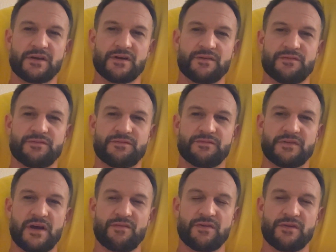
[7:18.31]
of
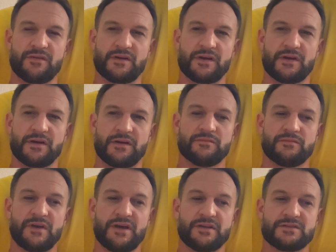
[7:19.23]
everything.
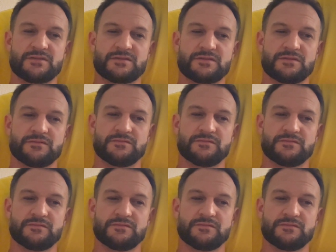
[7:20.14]
It's